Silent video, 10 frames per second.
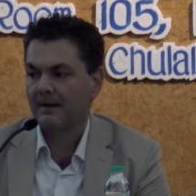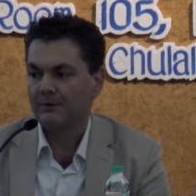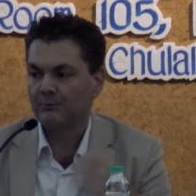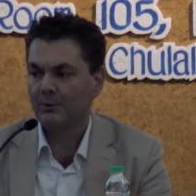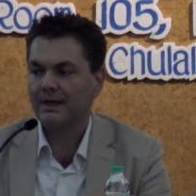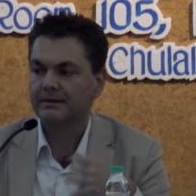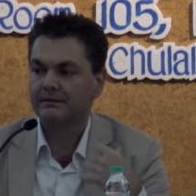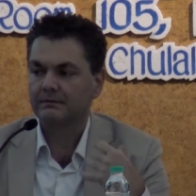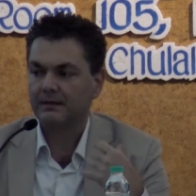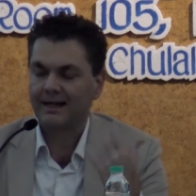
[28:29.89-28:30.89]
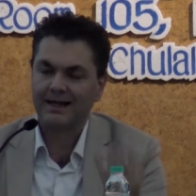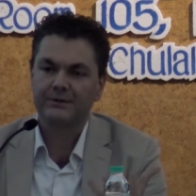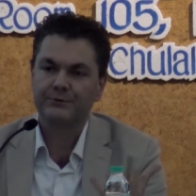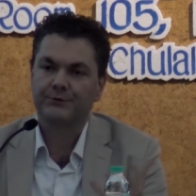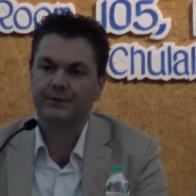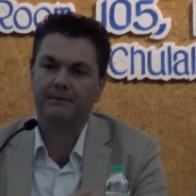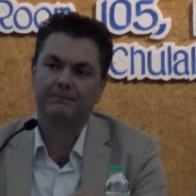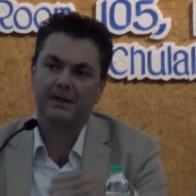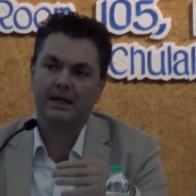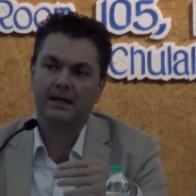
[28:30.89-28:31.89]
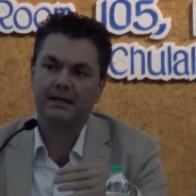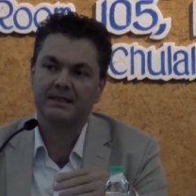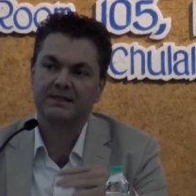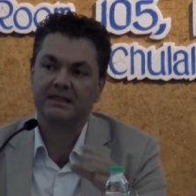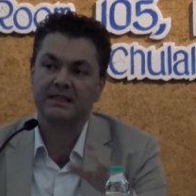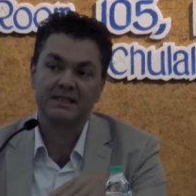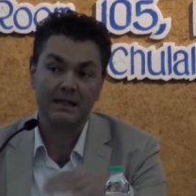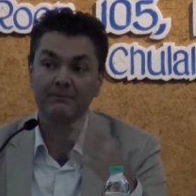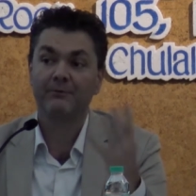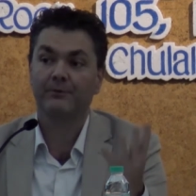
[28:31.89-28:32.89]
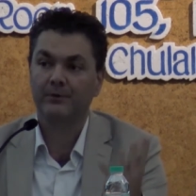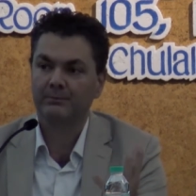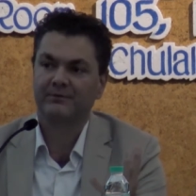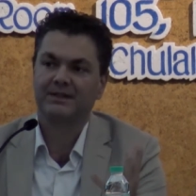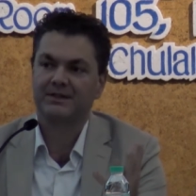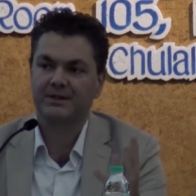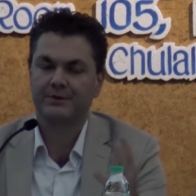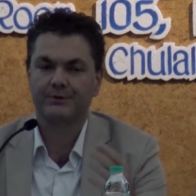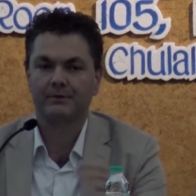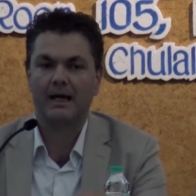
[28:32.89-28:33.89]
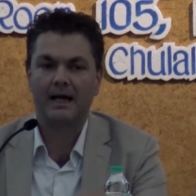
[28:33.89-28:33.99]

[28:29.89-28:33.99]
when a country is in some form of transition,